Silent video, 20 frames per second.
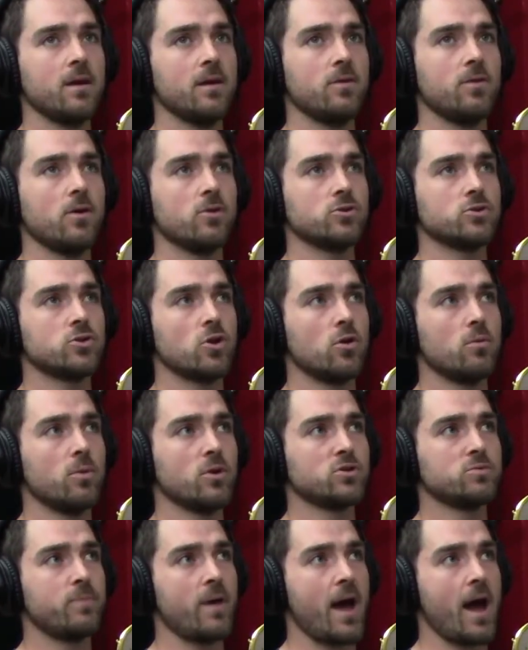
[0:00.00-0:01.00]
there's so
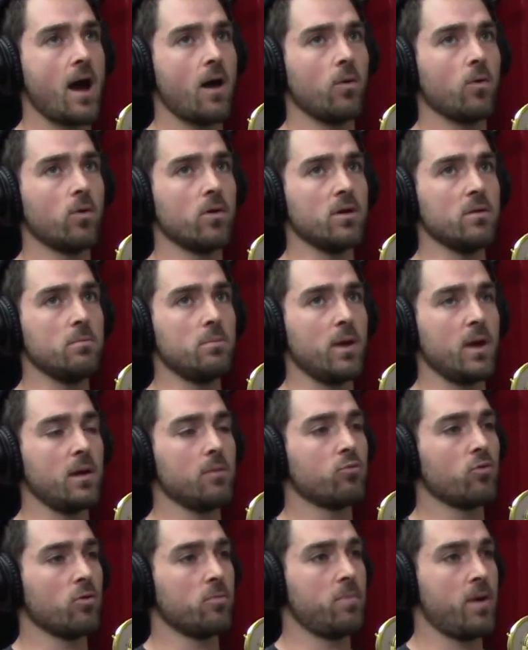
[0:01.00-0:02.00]
much power in
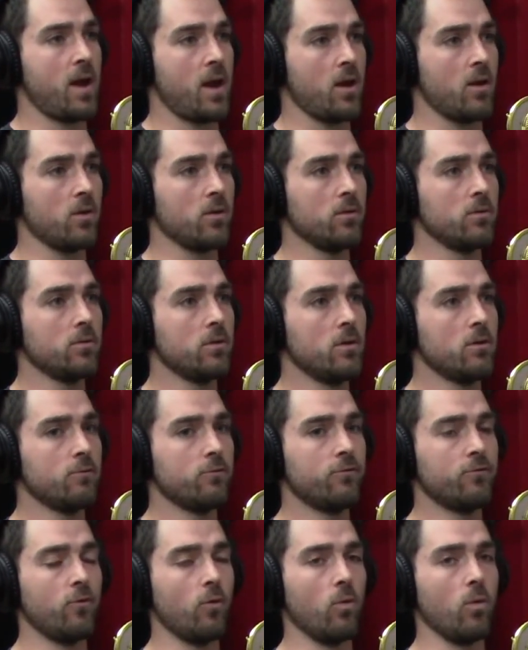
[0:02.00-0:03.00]
being prepared
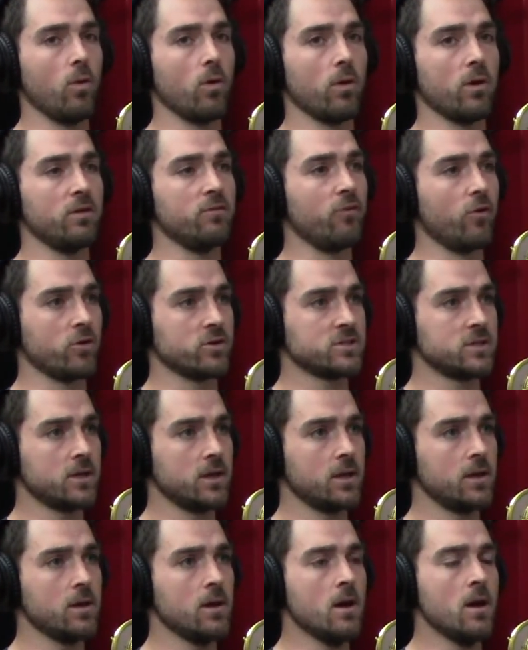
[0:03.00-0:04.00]
for
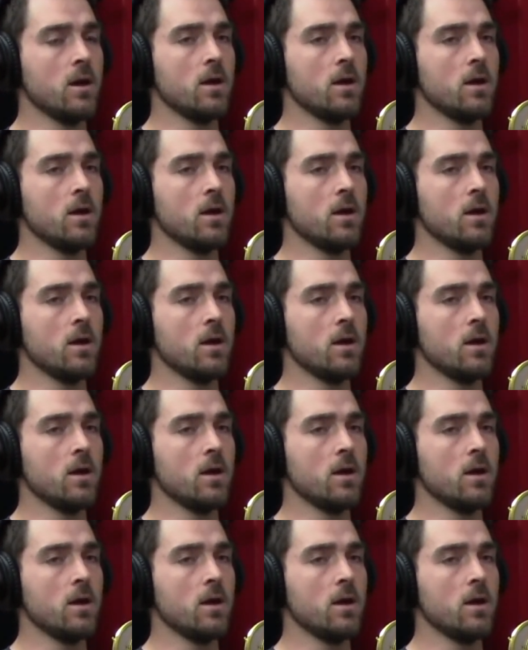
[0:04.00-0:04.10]
adversity.